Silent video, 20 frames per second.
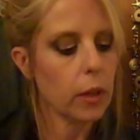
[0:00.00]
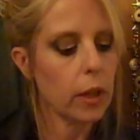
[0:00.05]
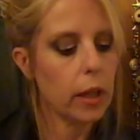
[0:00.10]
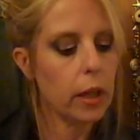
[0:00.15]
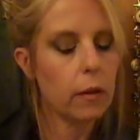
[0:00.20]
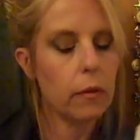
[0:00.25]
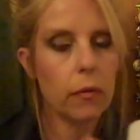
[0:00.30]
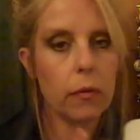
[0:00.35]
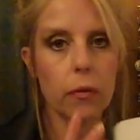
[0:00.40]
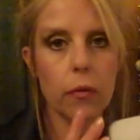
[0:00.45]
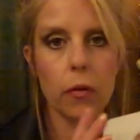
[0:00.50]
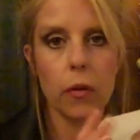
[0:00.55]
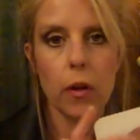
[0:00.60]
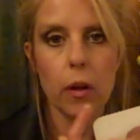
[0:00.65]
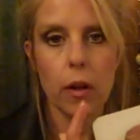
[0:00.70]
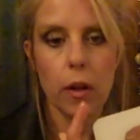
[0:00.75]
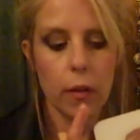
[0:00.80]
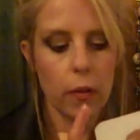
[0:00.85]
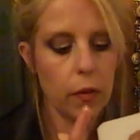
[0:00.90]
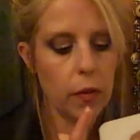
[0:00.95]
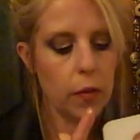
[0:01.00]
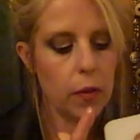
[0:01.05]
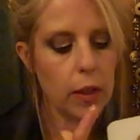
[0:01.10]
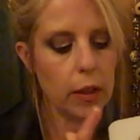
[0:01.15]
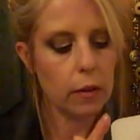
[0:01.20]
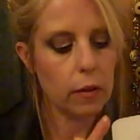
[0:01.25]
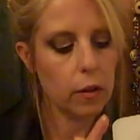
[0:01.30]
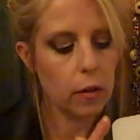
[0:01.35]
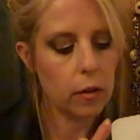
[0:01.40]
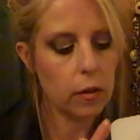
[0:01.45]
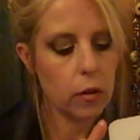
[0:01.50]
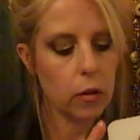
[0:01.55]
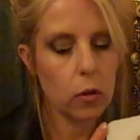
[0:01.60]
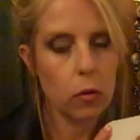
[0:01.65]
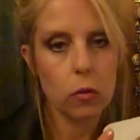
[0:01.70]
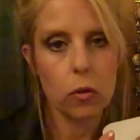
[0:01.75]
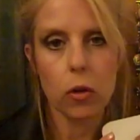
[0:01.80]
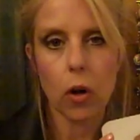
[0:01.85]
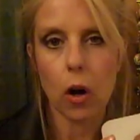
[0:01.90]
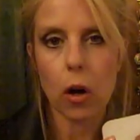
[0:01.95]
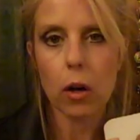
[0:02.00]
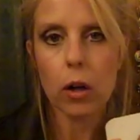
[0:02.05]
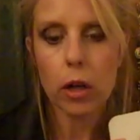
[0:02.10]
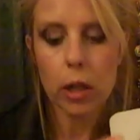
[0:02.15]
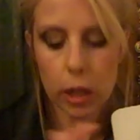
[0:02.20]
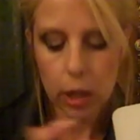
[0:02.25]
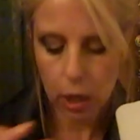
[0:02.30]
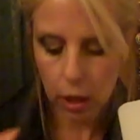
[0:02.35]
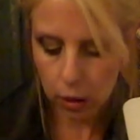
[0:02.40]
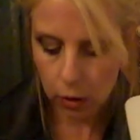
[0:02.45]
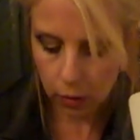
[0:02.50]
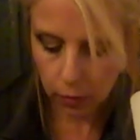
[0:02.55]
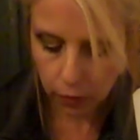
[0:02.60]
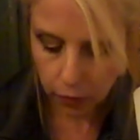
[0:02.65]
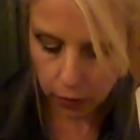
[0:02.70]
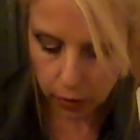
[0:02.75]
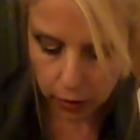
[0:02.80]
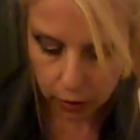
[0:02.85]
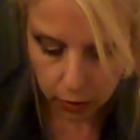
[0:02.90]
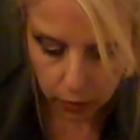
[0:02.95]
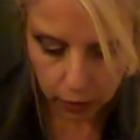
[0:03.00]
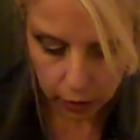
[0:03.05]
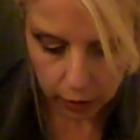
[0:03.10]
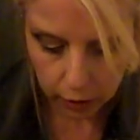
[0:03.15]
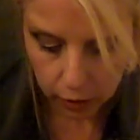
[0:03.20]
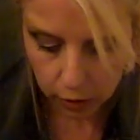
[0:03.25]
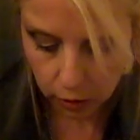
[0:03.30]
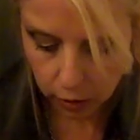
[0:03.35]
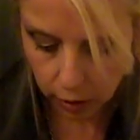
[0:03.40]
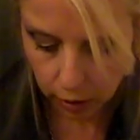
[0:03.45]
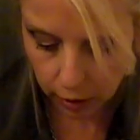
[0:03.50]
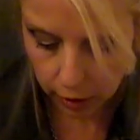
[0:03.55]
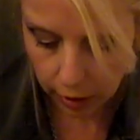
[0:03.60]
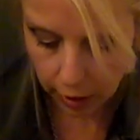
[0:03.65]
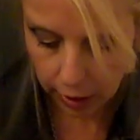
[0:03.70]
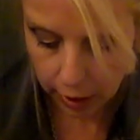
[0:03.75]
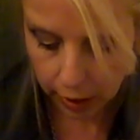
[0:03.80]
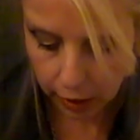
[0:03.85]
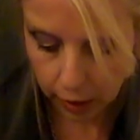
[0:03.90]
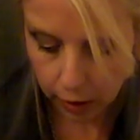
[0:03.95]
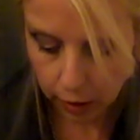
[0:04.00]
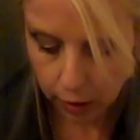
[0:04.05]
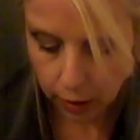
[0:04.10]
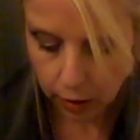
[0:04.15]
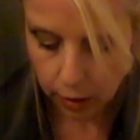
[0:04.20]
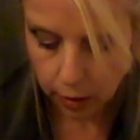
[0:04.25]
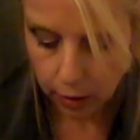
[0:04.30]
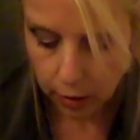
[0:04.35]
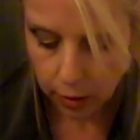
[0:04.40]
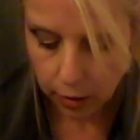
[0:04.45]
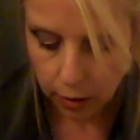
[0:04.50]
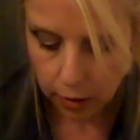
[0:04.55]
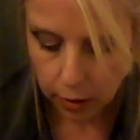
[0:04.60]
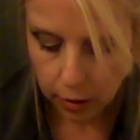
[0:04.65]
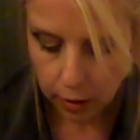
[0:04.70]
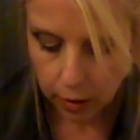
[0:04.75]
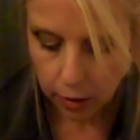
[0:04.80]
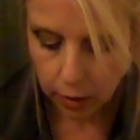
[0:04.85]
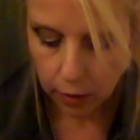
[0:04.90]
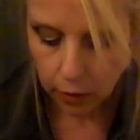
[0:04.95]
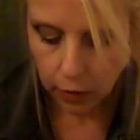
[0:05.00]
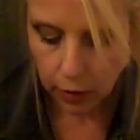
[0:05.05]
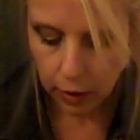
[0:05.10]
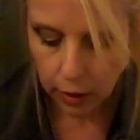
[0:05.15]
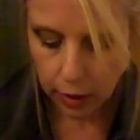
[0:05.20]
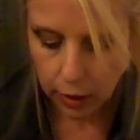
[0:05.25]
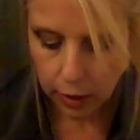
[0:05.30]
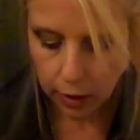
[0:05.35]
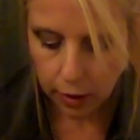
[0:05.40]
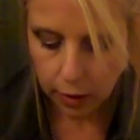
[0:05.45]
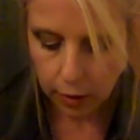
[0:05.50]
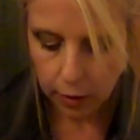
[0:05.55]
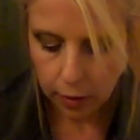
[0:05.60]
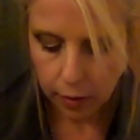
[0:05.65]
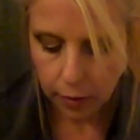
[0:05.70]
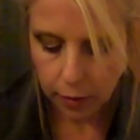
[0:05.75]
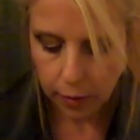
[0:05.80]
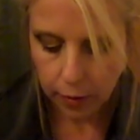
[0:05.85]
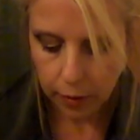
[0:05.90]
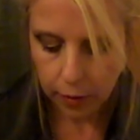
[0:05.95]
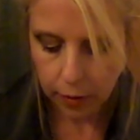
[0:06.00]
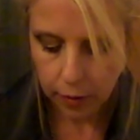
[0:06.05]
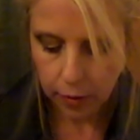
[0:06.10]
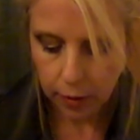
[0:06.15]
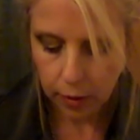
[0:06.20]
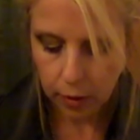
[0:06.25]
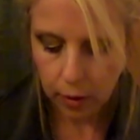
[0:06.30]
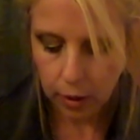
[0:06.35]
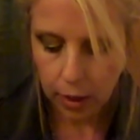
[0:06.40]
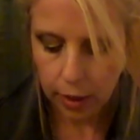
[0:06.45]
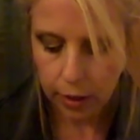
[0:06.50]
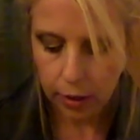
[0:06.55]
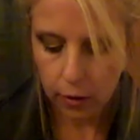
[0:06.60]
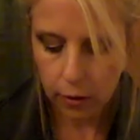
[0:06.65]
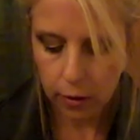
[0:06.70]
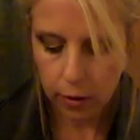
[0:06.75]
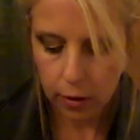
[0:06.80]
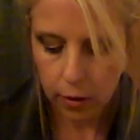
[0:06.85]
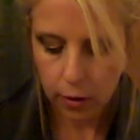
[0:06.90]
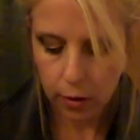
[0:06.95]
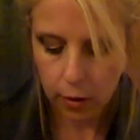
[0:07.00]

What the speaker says: if this is too dark a color for you, then you can take the lighter